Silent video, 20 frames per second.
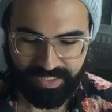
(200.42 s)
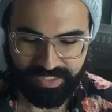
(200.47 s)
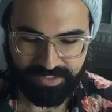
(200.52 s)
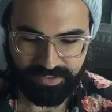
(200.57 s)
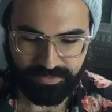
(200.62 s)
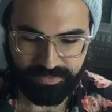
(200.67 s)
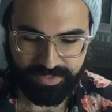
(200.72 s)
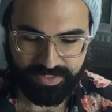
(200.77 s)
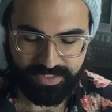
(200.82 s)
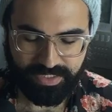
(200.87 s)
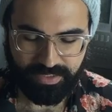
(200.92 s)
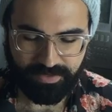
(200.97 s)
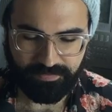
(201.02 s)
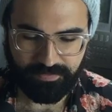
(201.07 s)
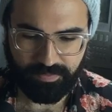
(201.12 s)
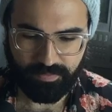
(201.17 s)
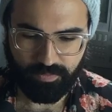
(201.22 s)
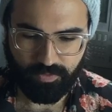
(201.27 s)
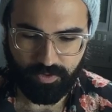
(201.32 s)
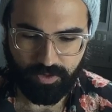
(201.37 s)
It's a receipt
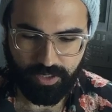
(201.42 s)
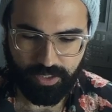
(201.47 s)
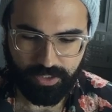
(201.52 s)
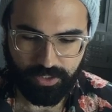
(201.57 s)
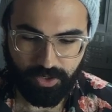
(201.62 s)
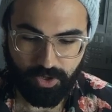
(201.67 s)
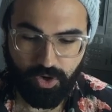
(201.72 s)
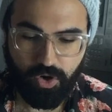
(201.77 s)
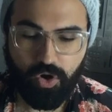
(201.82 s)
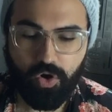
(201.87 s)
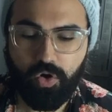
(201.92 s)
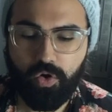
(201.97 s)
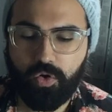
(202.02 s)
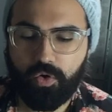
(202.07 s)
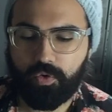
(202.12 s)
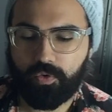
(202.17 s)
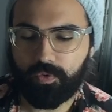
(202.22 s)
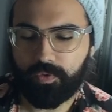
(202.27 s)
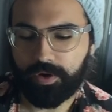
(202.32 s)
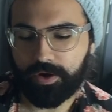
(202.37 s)
from work.
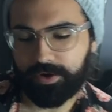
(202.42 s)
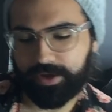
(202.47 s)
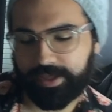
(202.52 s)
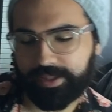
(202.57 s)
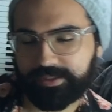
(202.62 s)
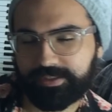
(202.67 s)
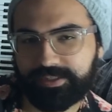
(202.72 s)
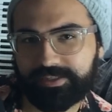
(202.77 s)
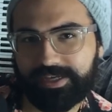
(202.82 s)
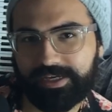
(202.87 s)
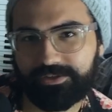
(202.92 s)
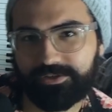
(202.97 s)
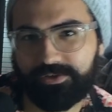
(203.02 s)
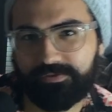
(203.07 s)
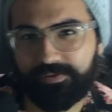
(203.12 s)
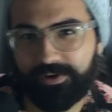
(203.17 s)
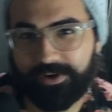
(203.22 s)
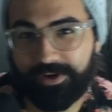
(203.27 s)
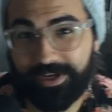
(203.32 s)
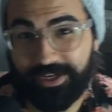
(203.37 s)
Oh, okay. This is actually a
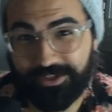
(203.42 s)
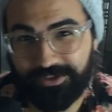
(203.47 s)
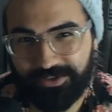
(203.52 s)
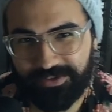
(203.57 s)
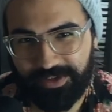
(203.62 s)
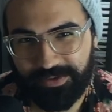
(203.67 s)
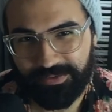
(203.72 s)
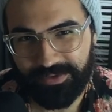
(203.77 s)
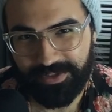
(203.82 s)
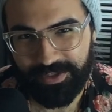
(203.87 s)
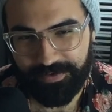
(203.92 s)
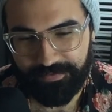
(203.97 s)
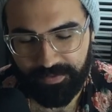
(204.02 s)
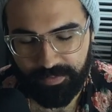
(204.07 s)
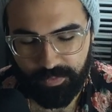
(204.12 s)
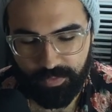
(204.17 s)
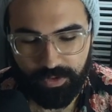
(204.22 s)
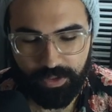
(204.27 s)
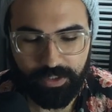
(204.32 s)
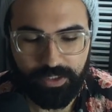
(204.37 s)
very interesting receipt
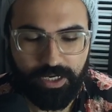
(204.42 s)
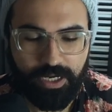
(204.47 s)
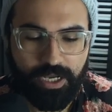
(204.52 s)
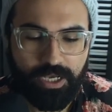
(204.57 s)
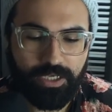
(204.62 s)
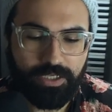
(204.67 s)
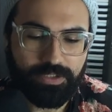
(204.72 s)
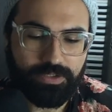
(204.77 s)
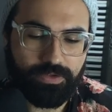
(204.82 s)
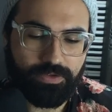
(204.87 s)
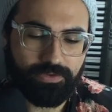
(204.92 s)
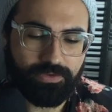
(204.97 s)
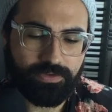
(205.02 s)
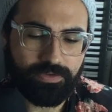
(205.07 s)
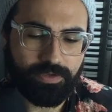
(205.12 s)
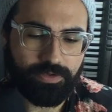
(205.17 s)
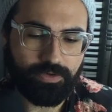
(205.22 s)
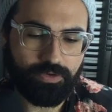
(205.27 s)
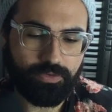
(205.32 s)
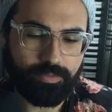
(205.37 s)
from work. So this was
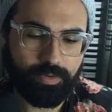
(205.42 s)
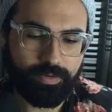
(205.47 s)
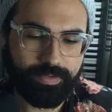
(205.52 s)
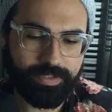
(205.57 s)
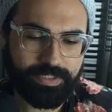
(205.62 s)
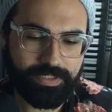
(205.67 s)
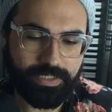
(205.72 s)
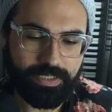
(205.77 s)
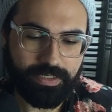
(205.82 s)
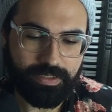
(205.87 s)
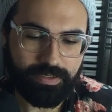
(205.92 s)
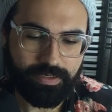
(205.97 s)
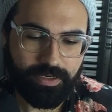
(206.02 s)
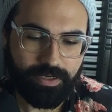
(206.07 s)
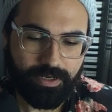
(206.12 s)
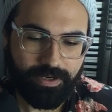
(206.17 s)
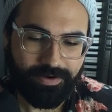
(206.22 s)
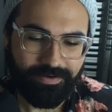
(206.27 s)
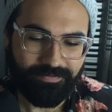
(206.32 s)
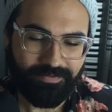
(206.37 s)
an Uber receipt
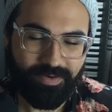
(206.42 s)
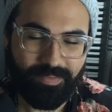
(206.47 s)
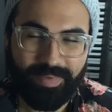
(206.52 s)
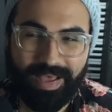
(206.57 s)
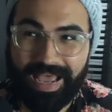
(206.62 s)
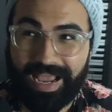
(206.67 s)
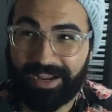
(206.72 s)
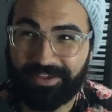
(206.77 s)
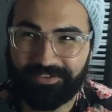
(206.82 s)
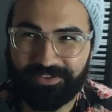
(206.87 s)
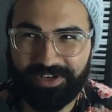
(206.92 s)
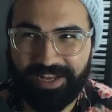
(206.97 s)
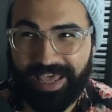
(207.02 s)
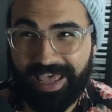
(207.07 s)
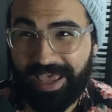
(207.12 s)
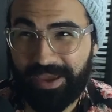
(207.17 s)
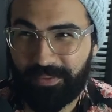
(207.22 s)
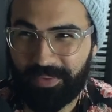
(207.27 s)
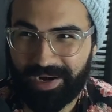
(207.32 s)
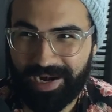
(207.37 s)
from back in the
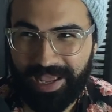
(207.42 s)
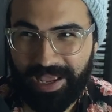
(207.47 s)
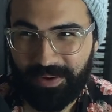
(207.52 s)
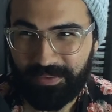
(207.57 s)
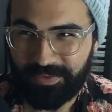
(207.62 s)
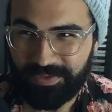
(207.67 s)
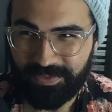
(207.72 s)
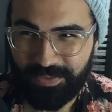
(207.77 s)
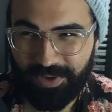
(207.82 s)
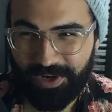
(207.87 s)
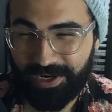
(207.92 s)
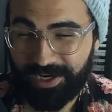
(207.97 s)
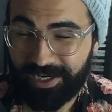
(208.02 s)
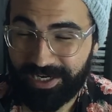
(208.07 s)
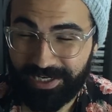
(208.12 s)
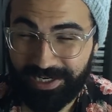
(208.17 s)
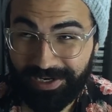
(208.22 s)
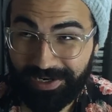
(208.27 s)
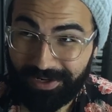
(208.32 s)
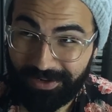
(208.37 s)
day when I was
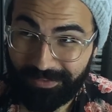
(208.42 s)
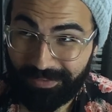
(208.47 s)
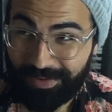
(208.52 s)
working in a